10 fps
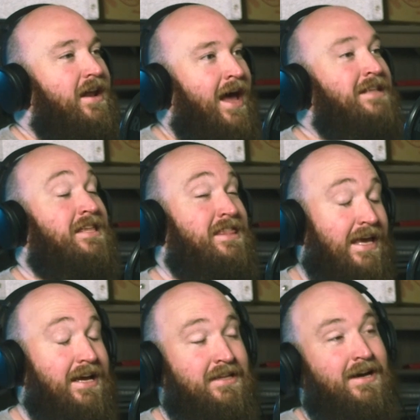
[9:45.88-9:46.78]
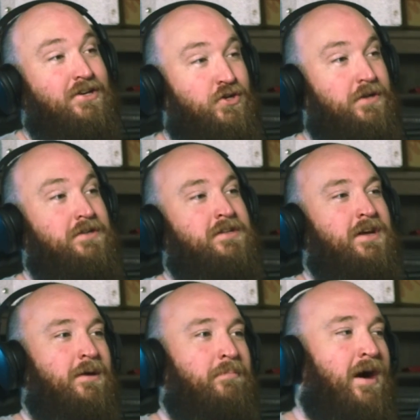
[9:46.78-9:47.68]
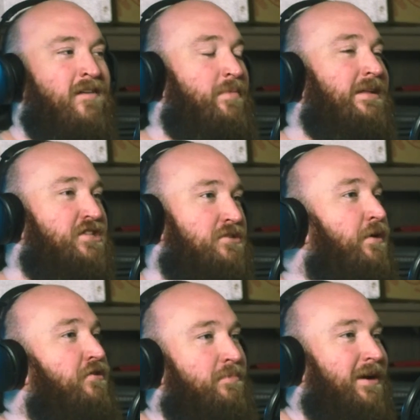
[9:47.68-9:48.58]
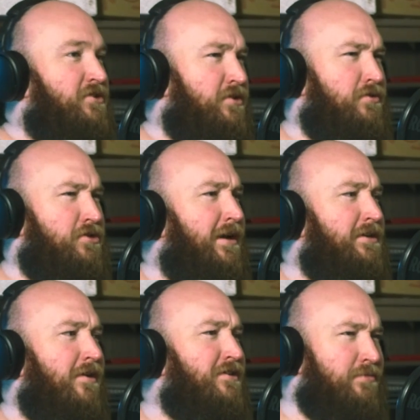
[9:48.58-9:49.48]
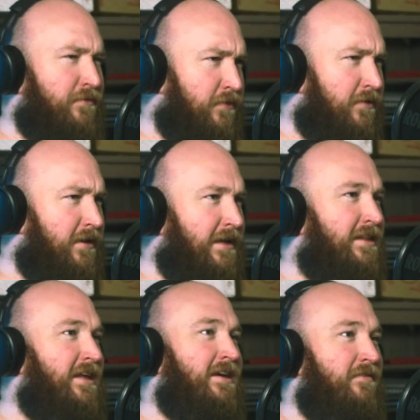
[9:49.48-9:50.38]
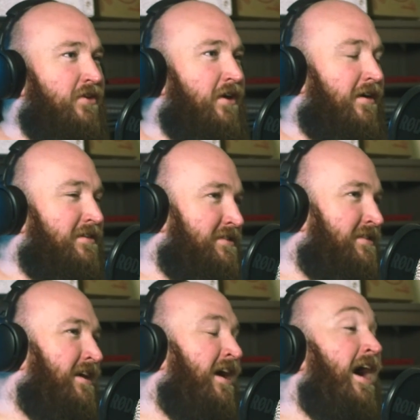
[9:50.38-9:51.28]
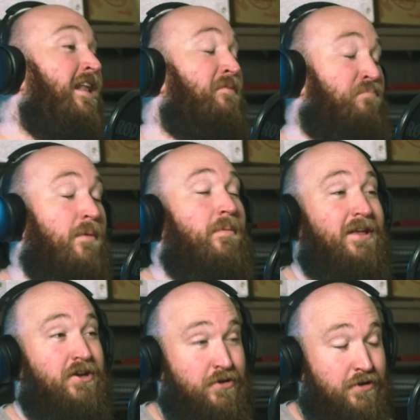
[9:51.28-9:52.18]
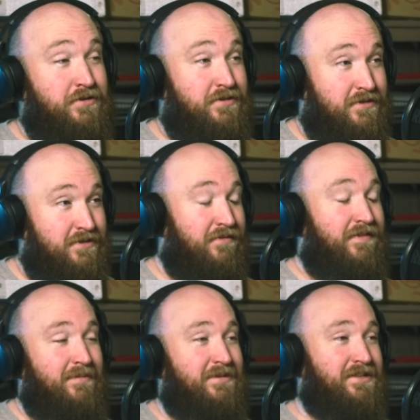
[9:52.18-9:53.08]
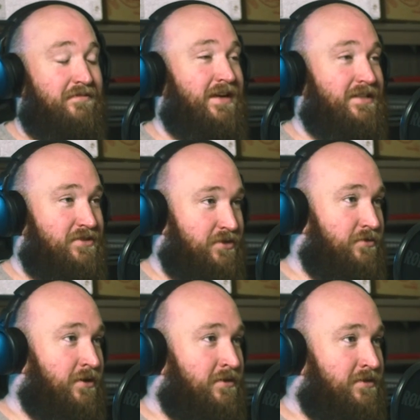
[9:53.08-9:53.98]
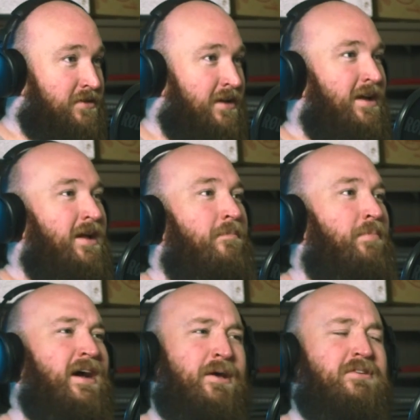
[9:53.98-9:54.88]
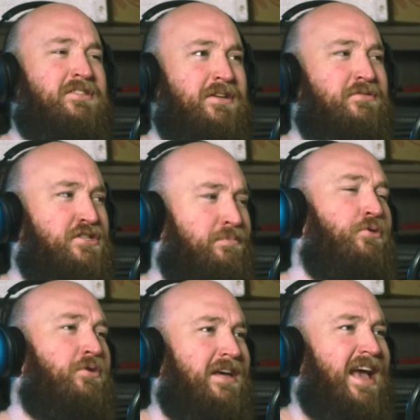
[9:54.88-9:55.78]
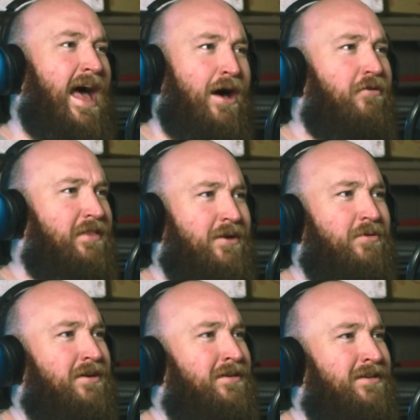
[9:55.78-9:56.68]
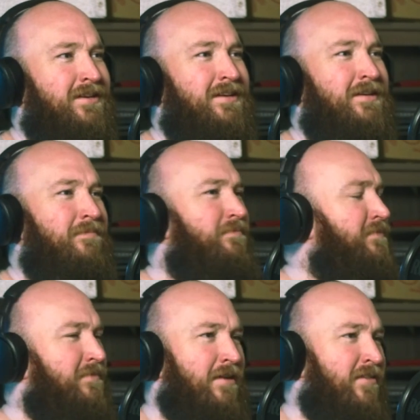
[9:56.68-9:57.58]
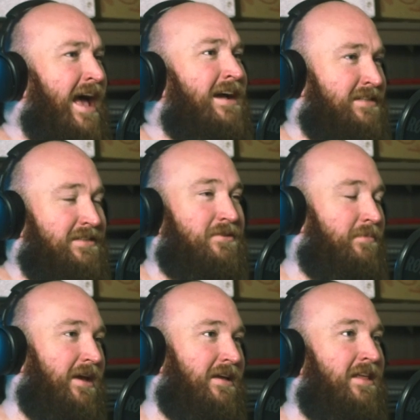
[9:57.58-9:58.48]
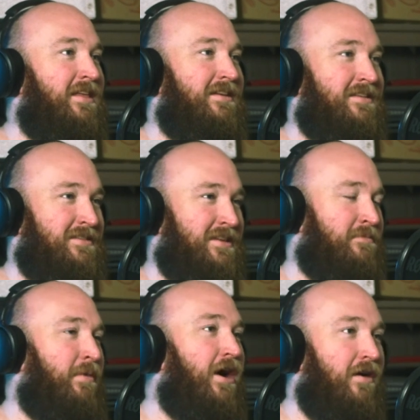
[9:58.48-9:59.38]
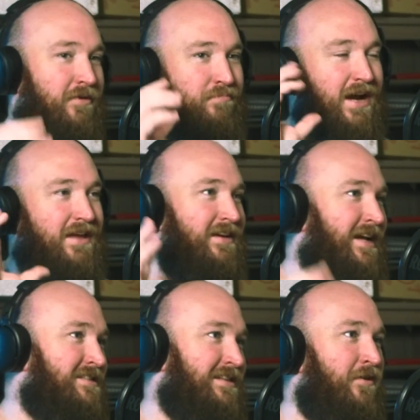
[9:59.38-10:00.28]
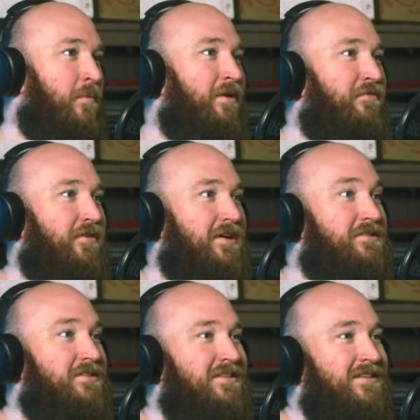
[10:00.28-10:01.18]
I'd like to think that I could, but I've been spooked by 2 stray dogs before, and I think if you can't, and I probably could defend myself against 2 dogs, but it was still spooky how they were reacting to me, and I think there's a part of your brain that gets a little bit freaked.